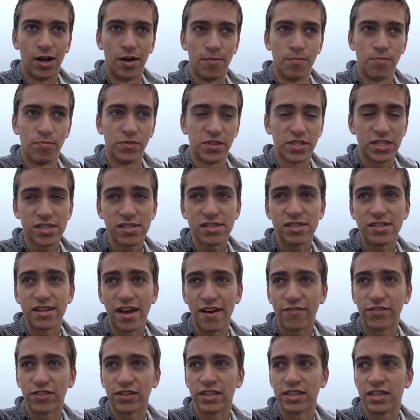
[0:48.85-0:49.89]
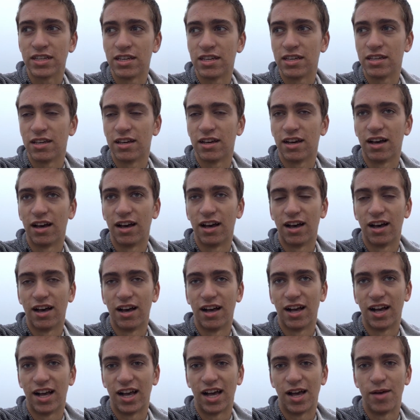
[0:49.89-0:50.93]
This is definitely
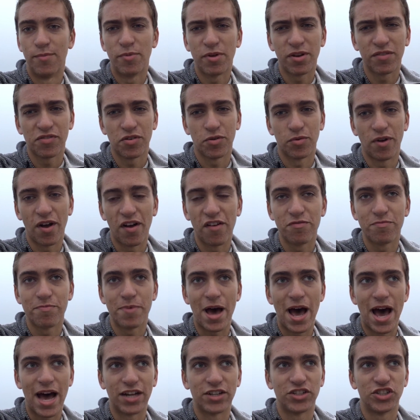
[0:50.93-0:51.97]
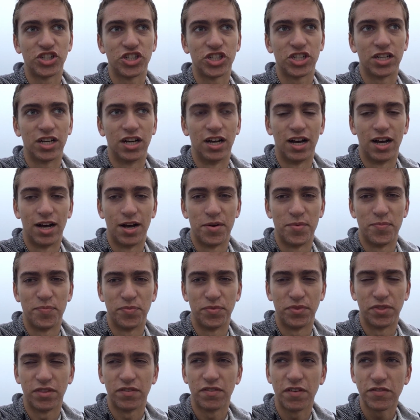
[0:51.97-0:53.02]
a bit of a rough patch.
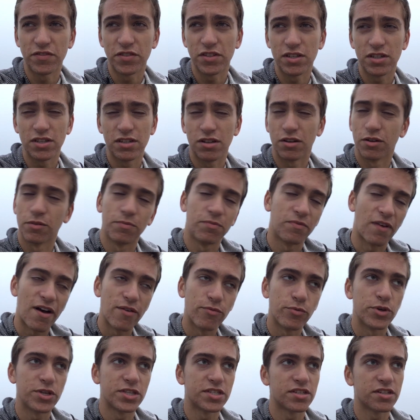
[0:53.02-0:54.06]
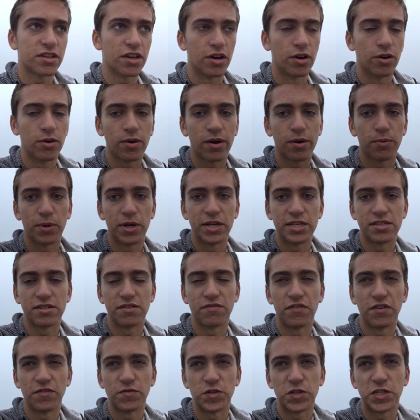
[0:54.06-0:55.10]
5 weeks ago, I raced
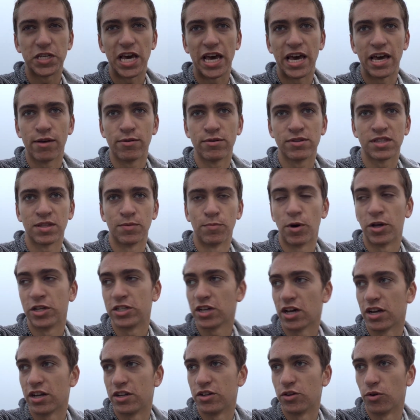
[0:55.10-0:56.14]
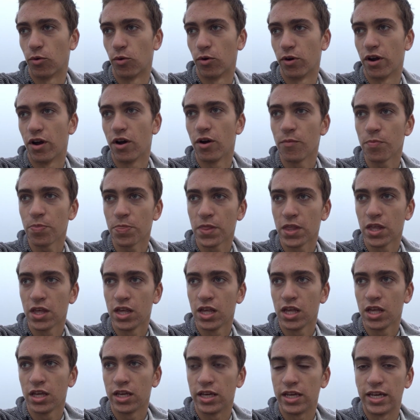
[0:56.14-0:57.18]
a 50K. It was the Montana de Oro
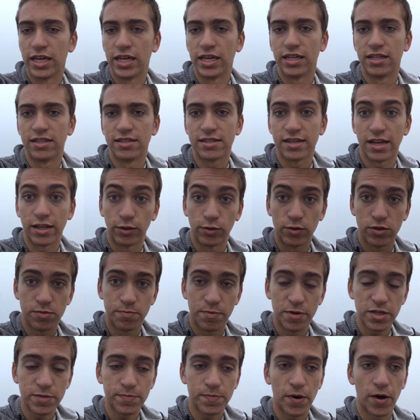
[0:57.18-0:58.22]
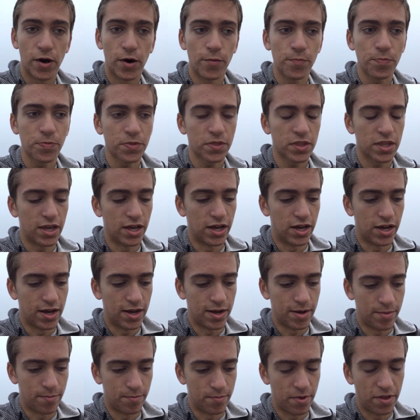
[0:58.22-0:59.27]
in San Luis Obispo.
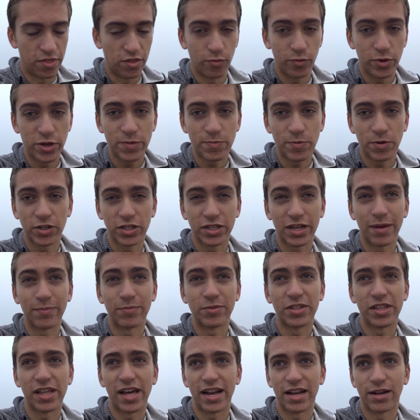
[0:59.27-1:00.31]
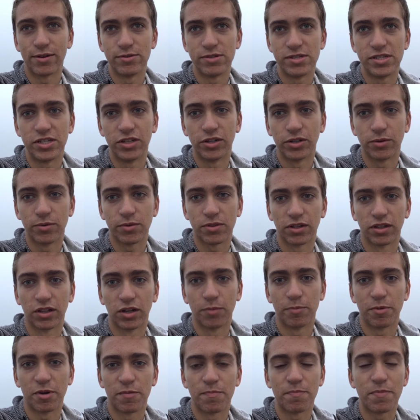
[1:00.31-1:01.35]
And the week building up to that, I was dealing with a
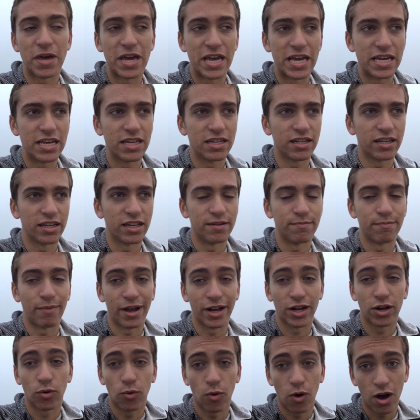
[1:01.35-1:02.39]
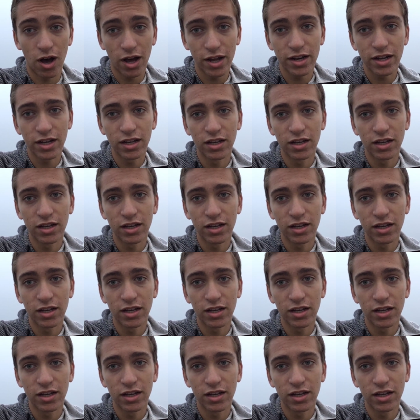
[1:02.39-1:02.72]
little bit of pain in my quad.